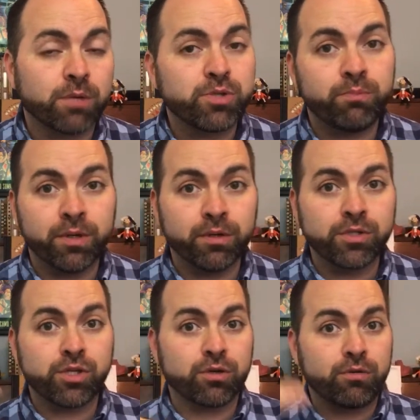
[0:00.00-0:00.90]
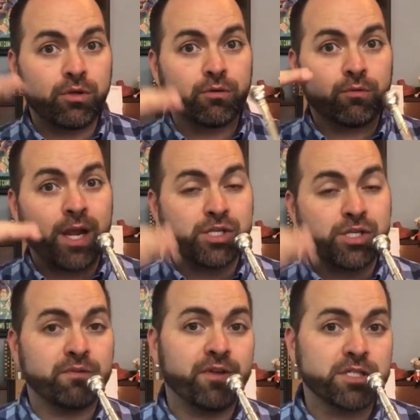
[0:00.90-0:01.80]
which helps you build your
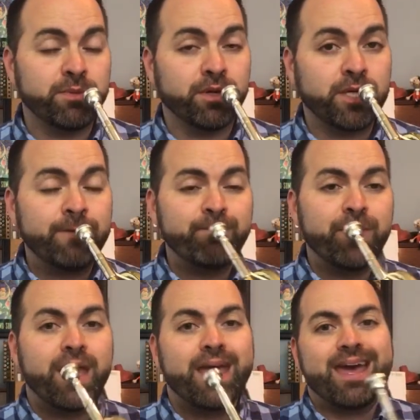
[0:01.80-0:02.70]
range and your flexibility.